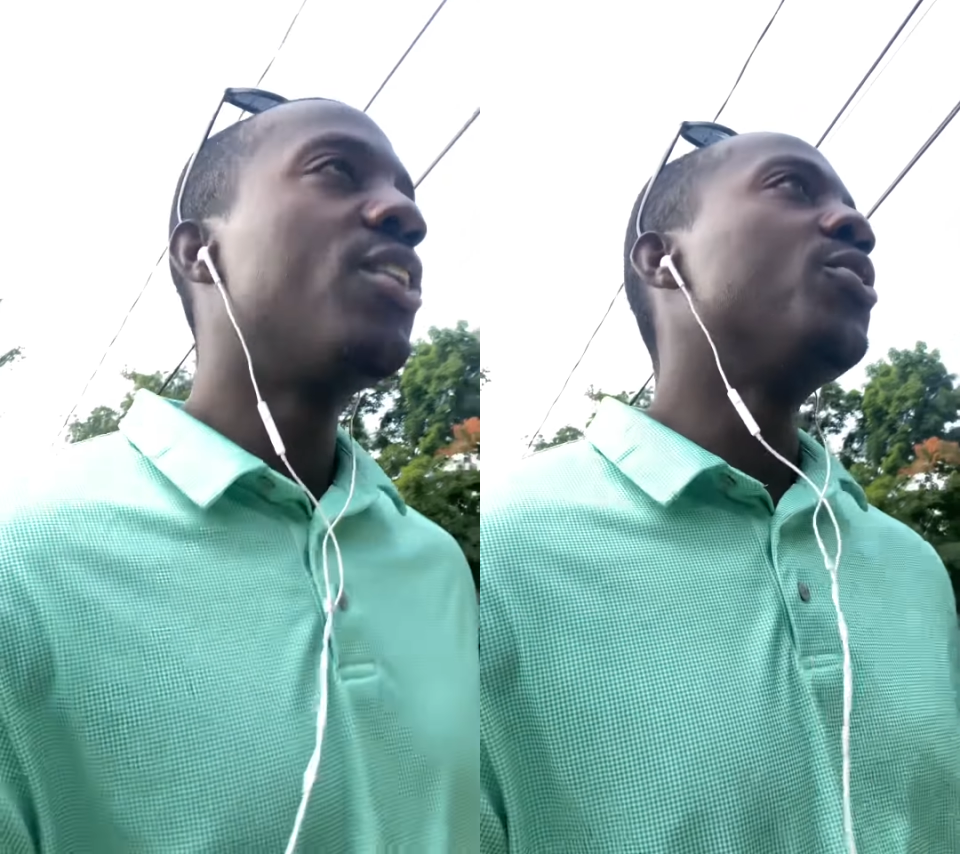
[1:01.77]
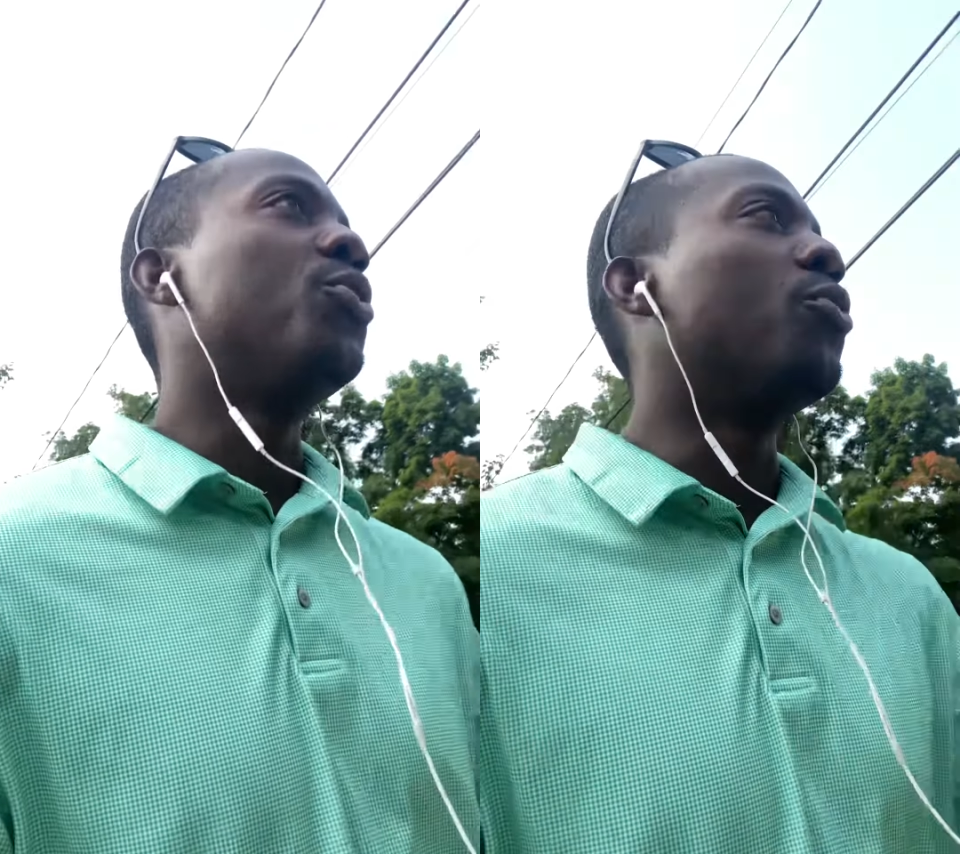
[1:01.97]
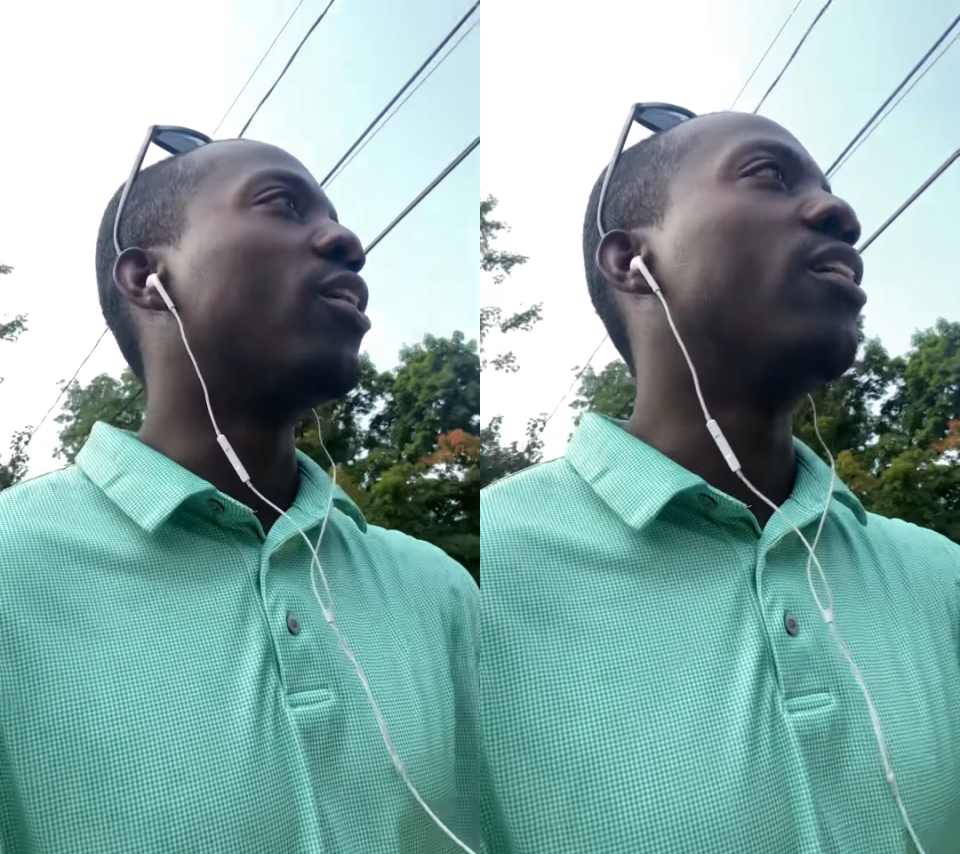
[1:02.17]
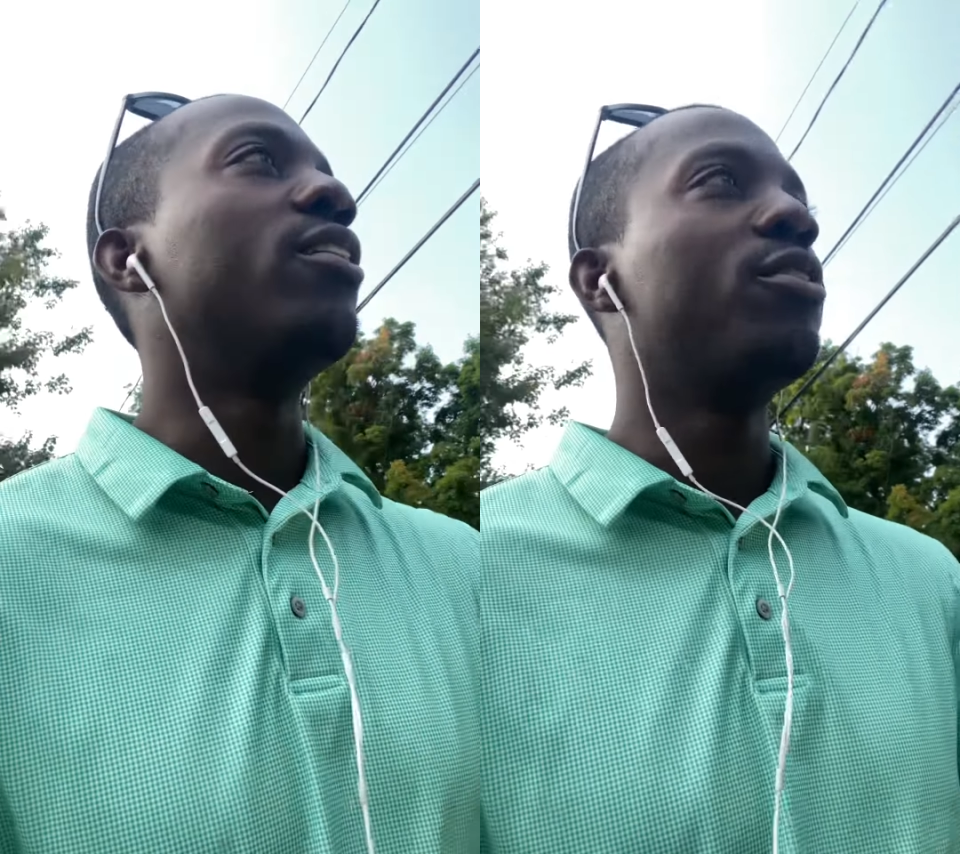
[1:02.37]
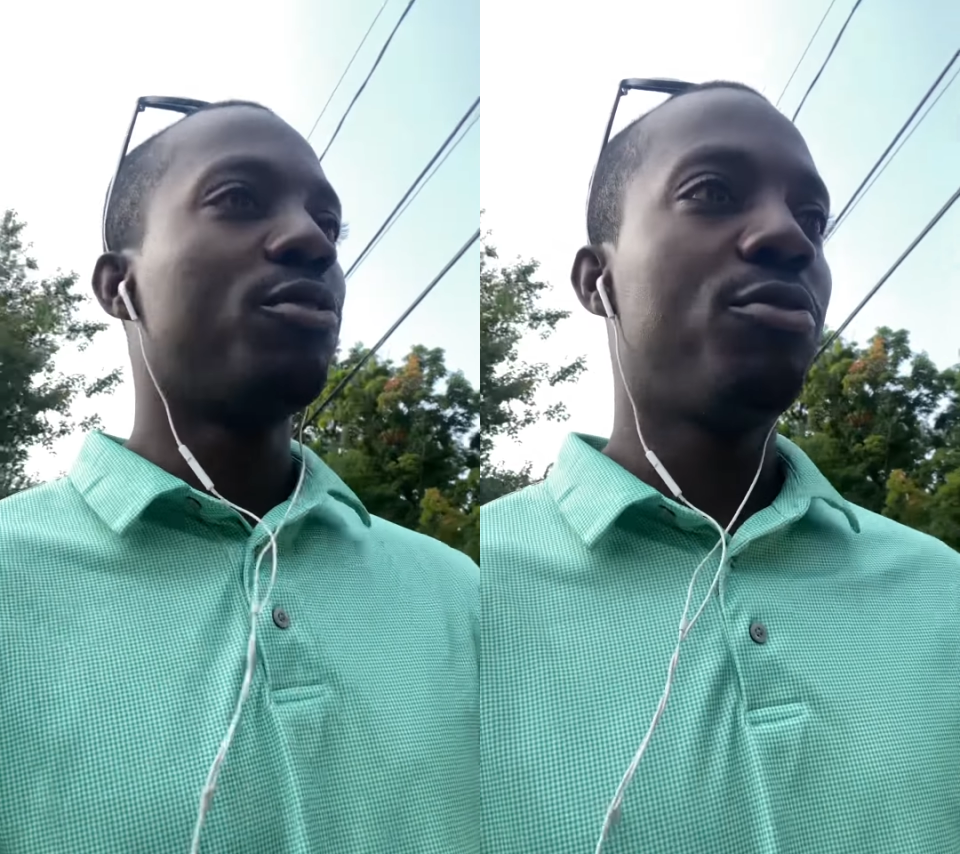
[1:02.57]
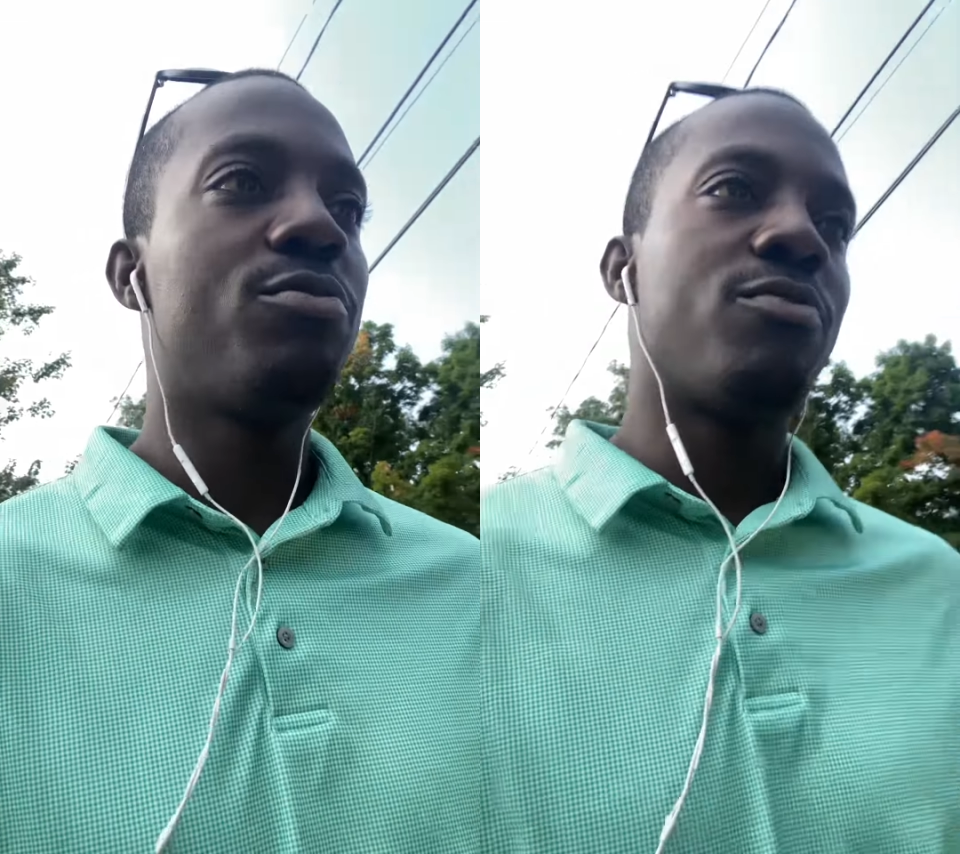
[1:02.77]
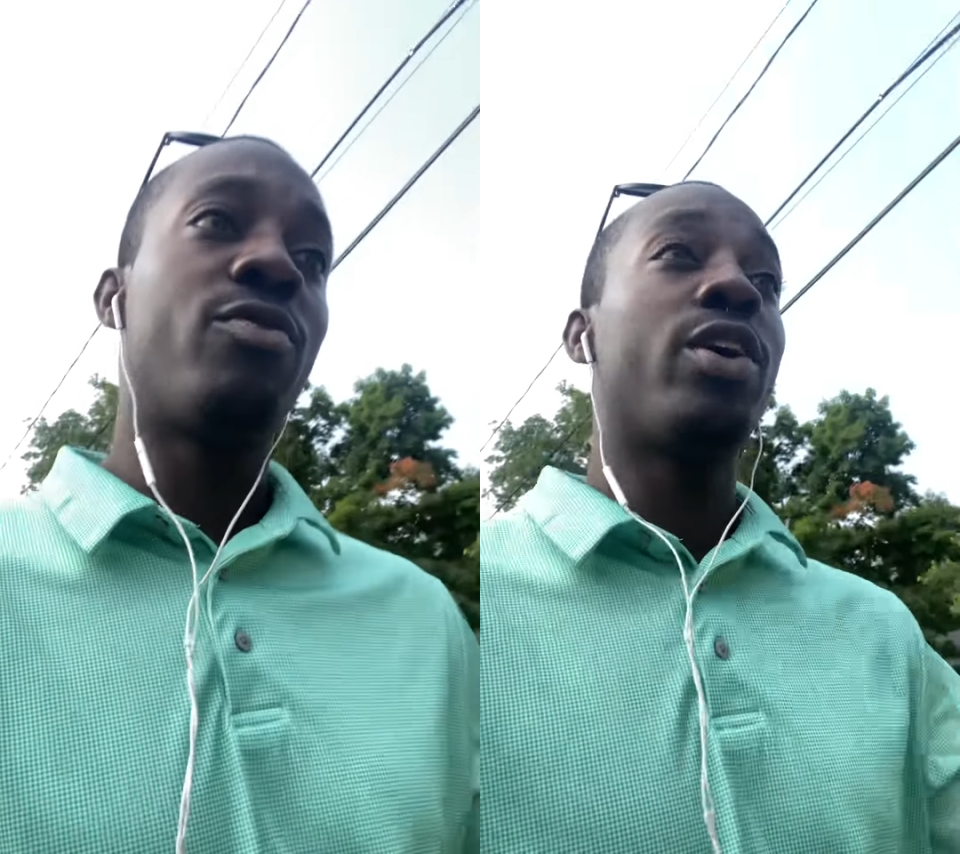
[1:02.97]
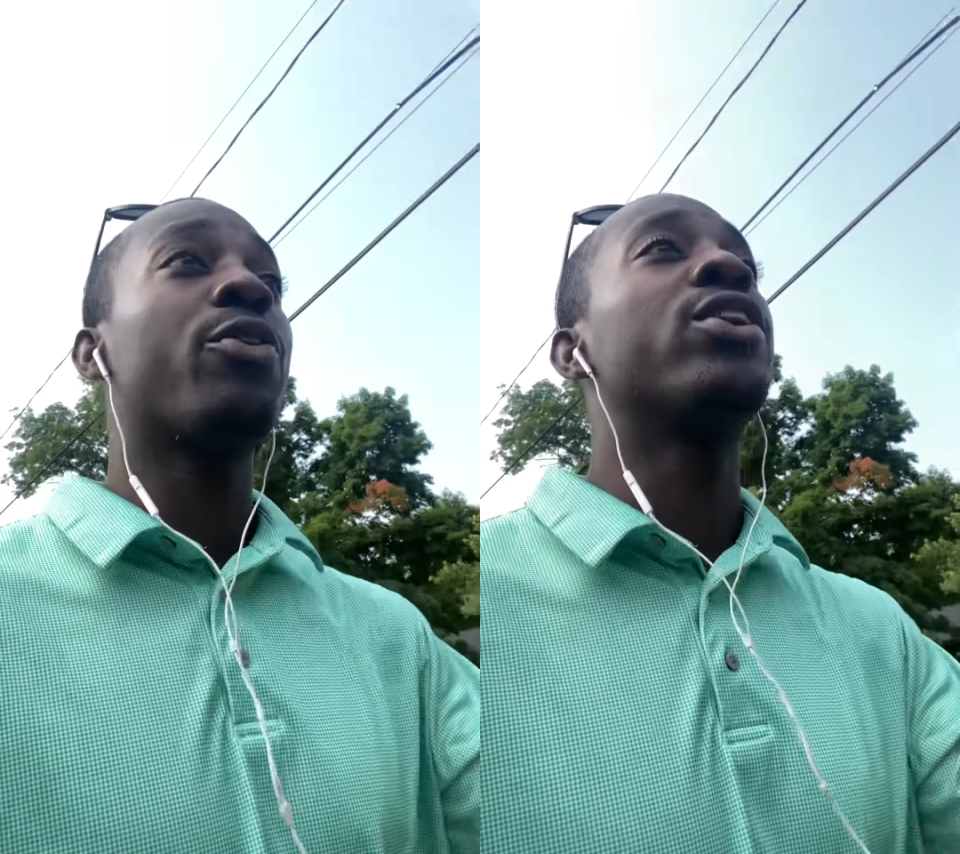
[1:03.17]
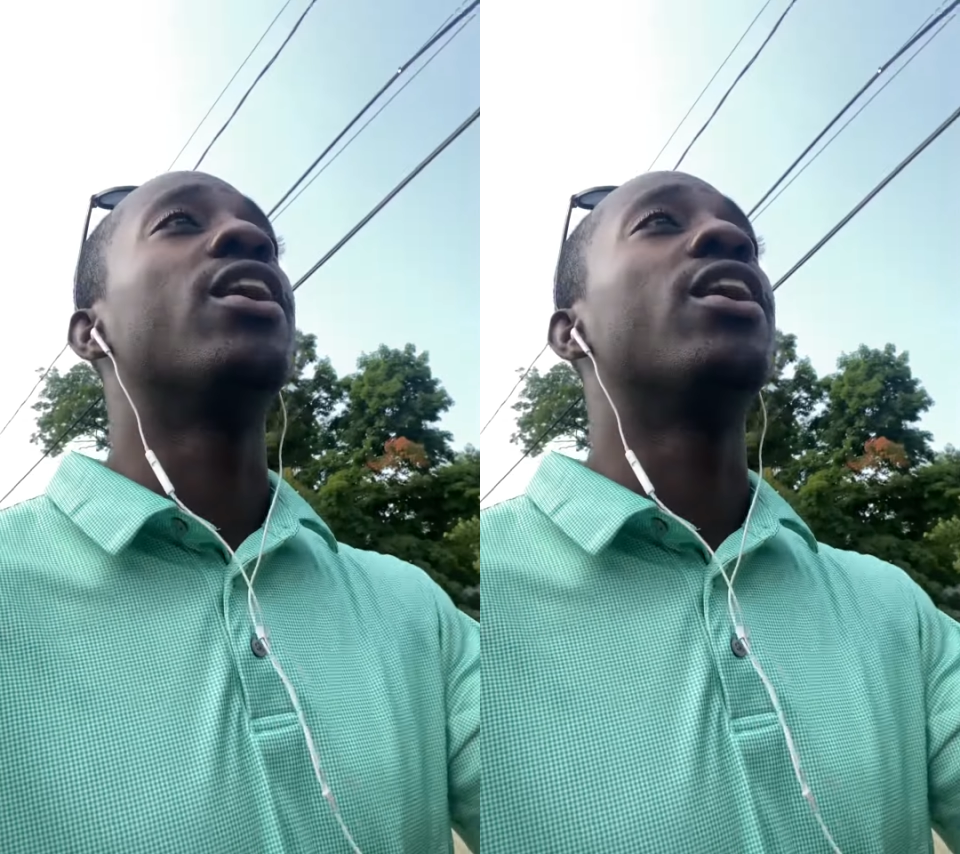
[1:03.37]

who are very